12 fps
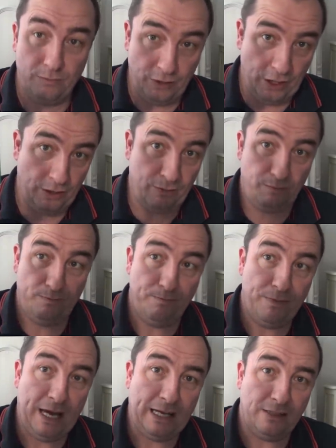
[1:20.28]
Just
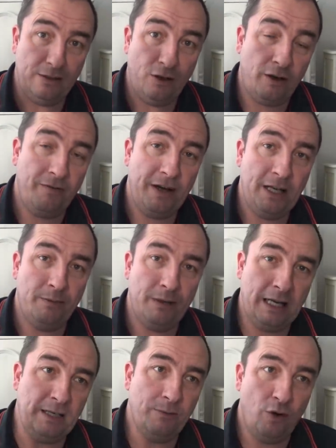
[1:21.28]
that. Not
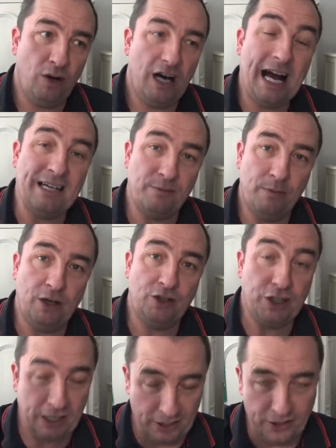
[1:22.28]
available anymore as
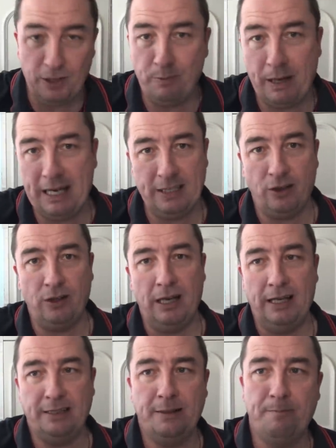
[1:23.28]
much. You can still buy it
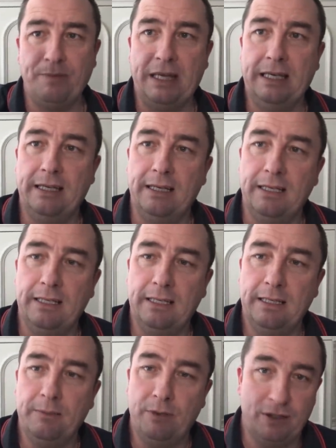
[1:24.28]
online,
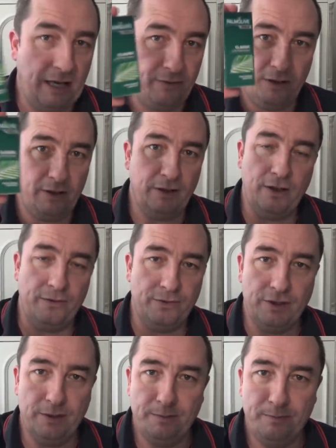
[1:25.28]
but I've got enough
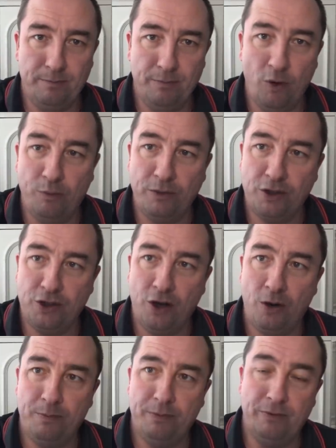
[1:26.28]
to open a
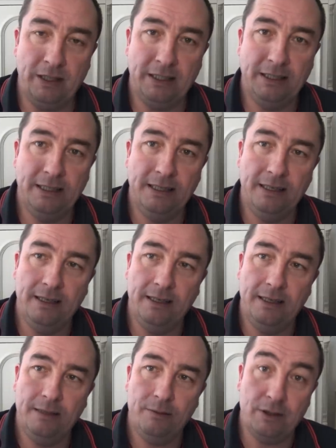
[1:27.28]
shop, really.
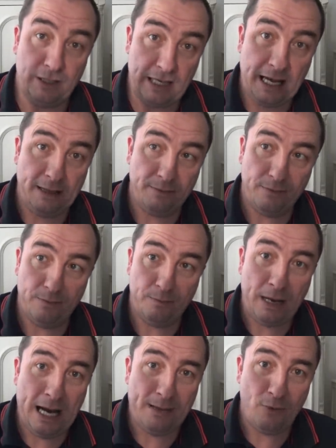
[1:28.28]
But yeah,
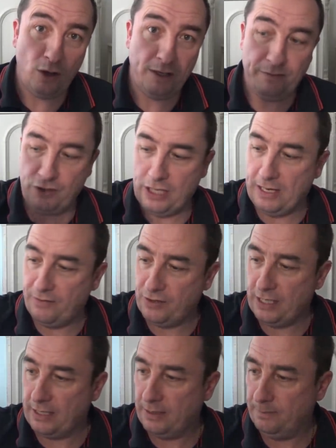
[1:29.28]
palm olive shave
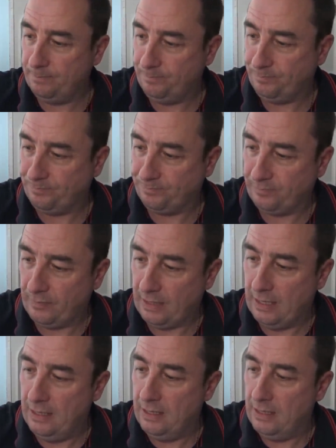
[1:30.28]
stick.
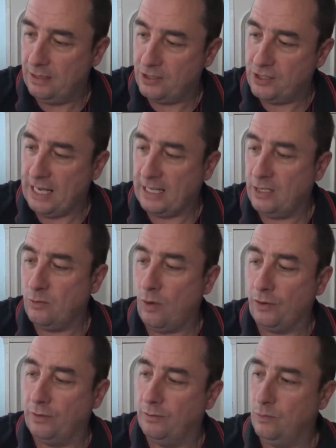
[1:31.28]
The second
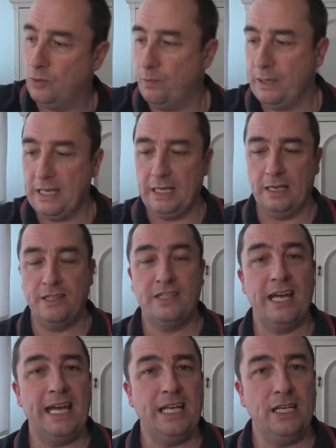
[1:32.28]
one would be
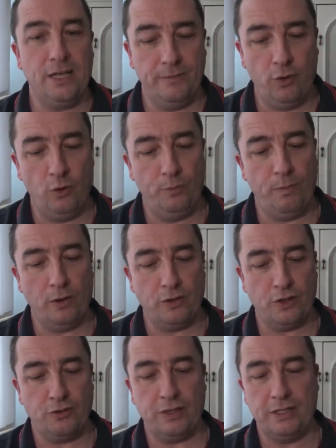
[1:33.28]
Taylor of Old
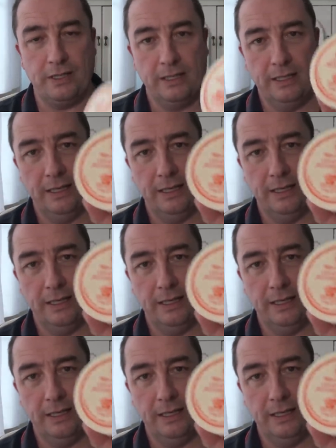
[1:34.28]
Bond Street,